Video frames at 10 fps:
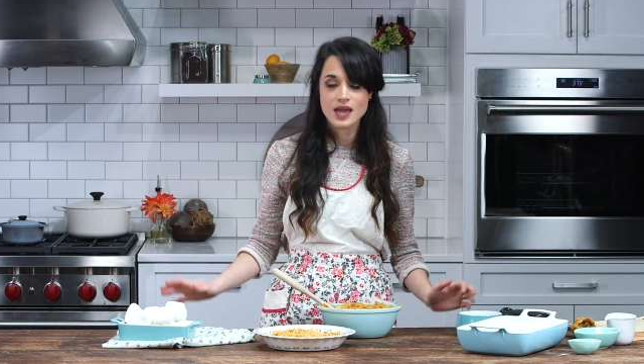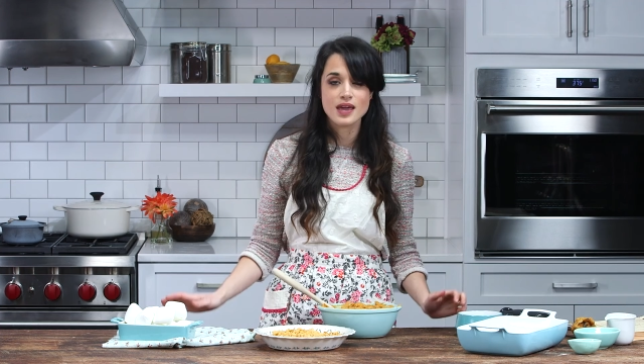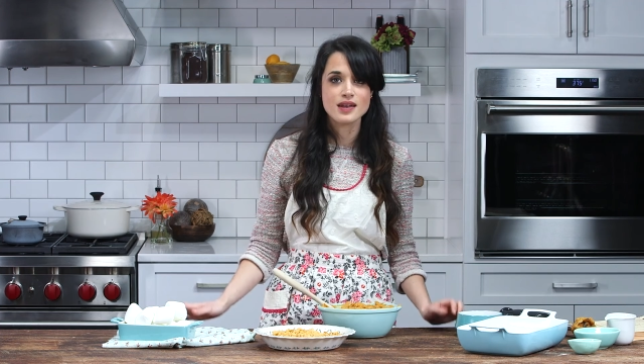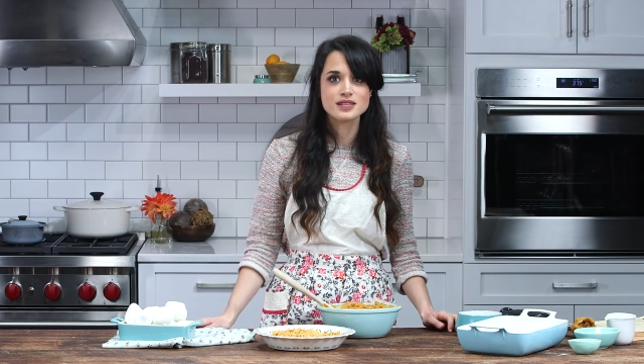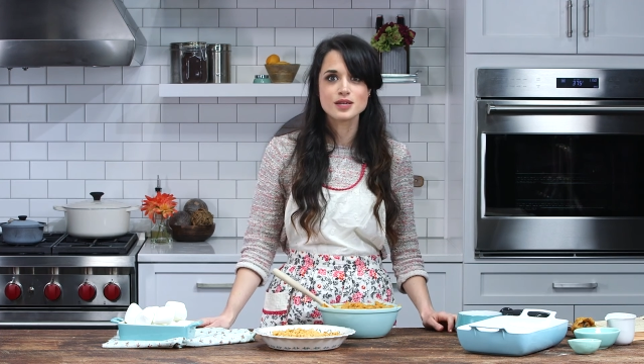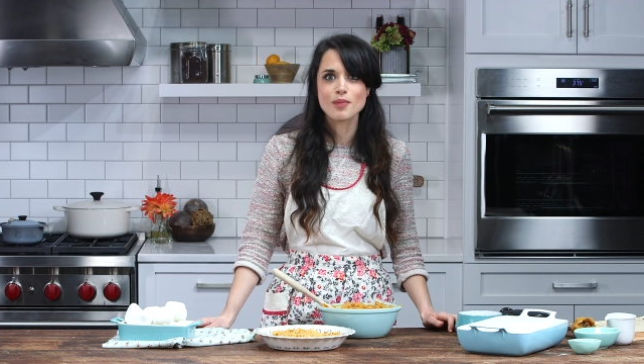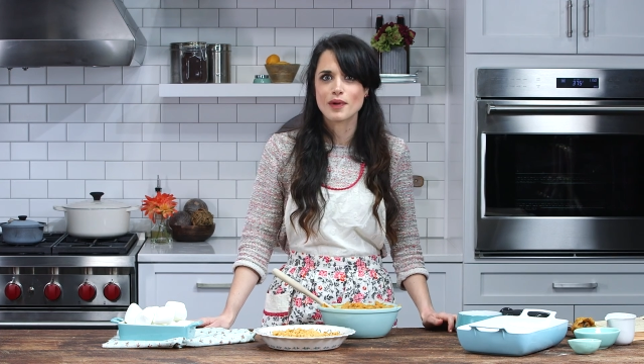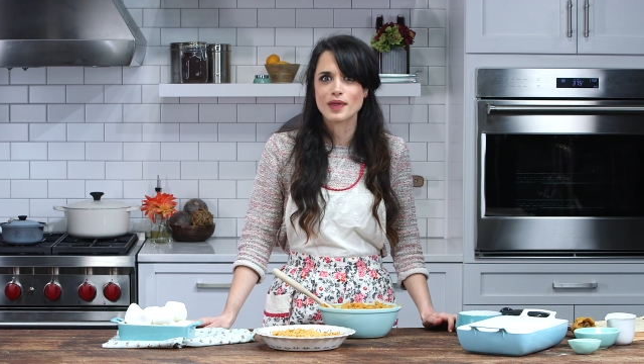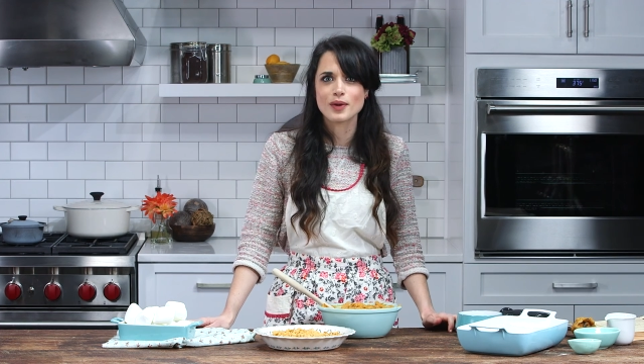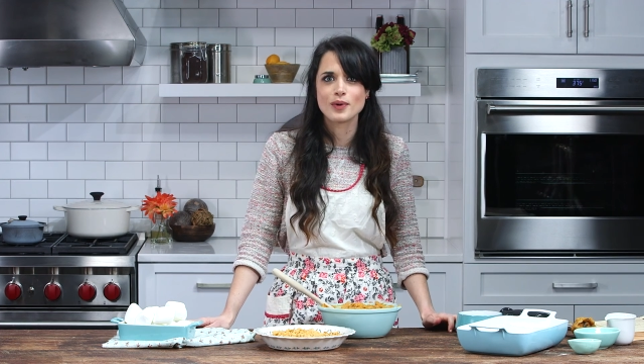and does some
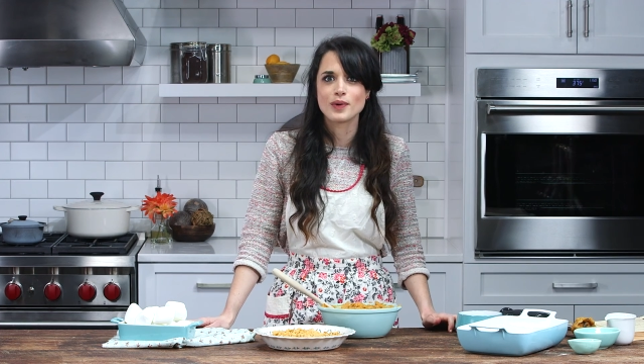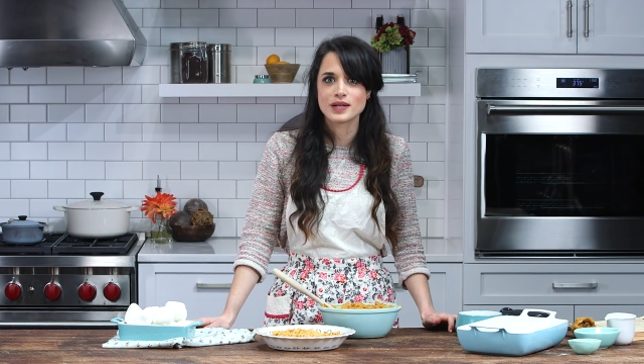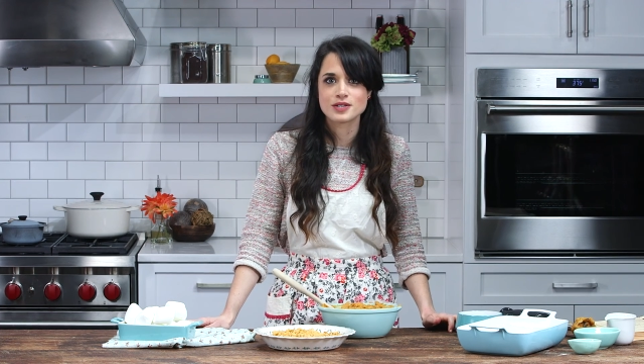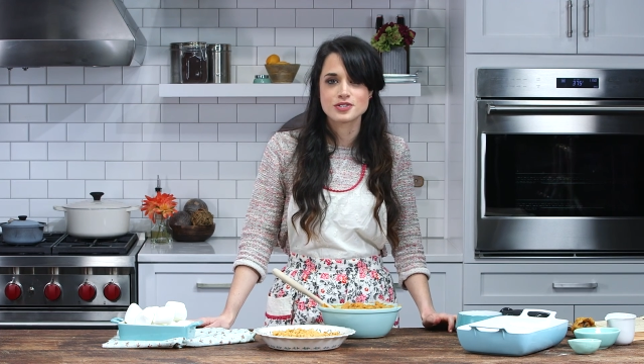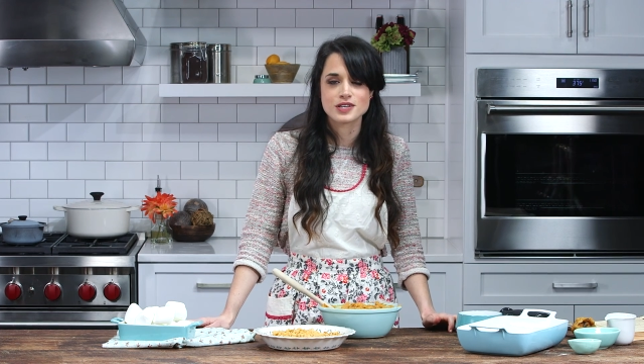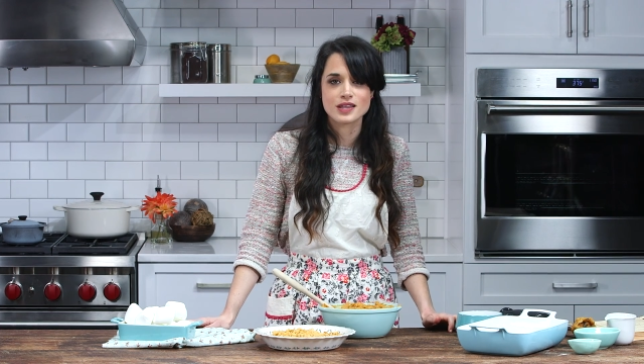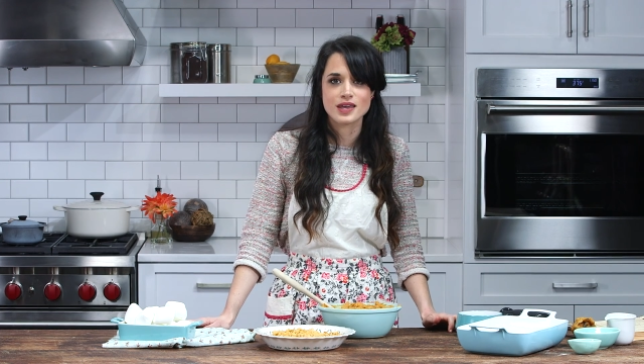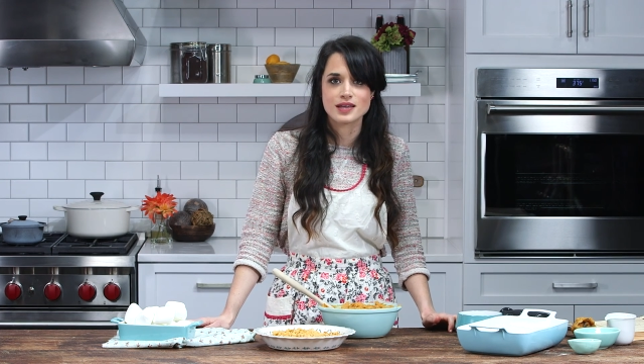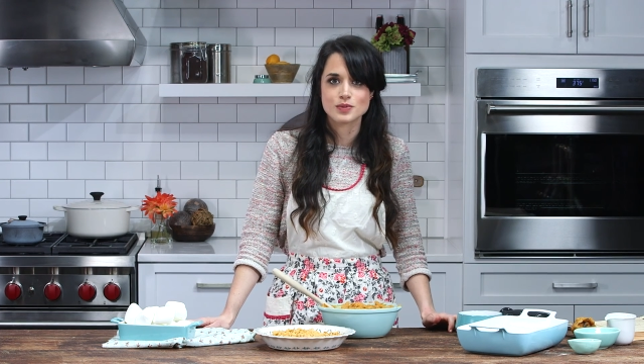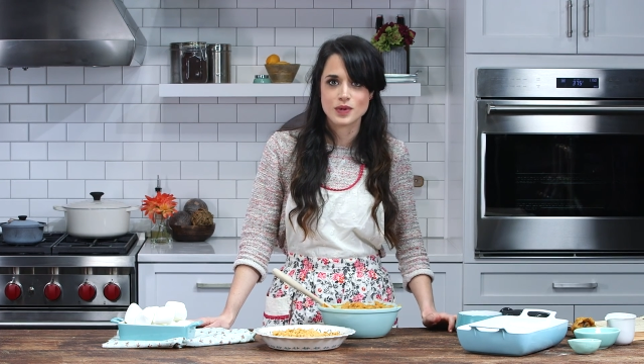really cool and interesting
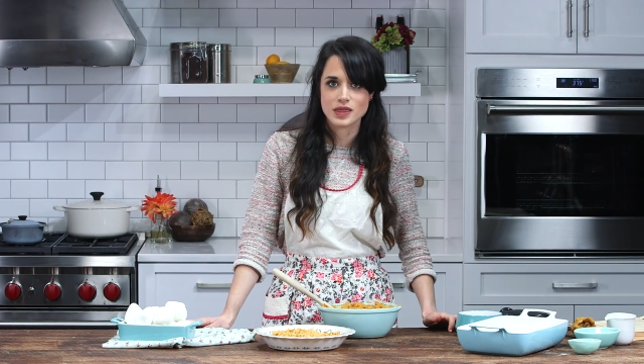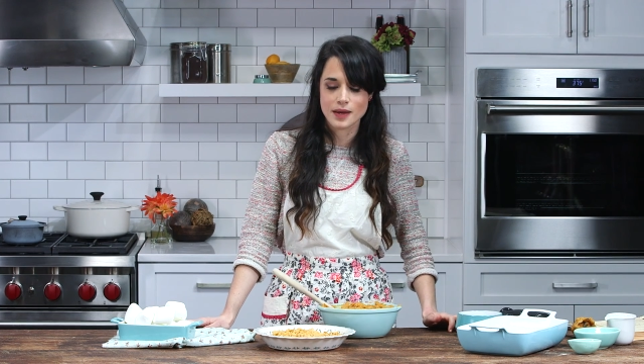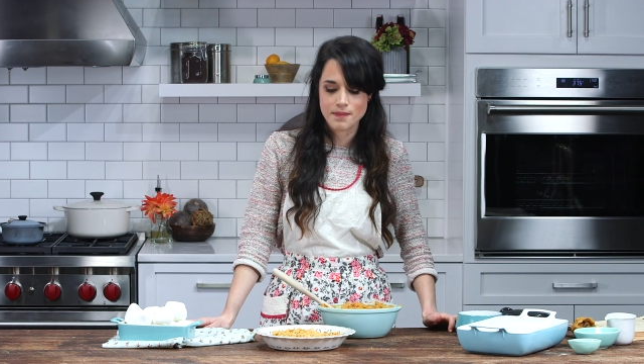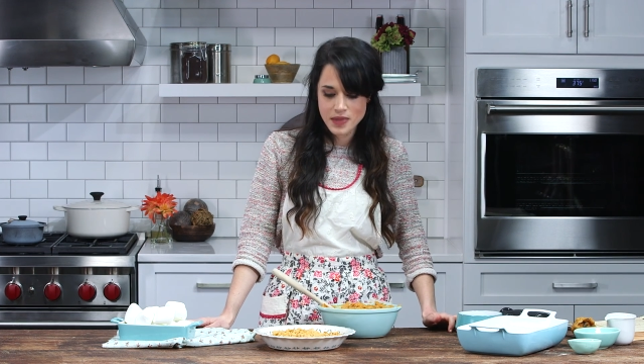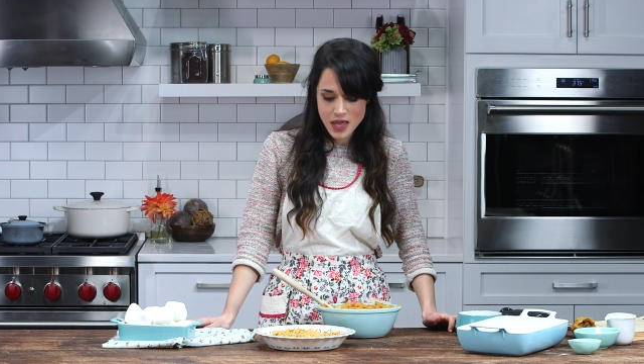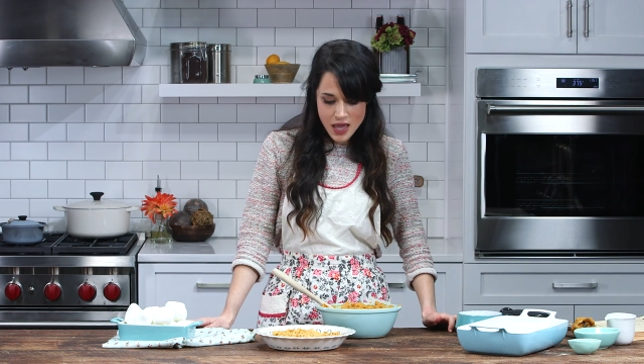things with them.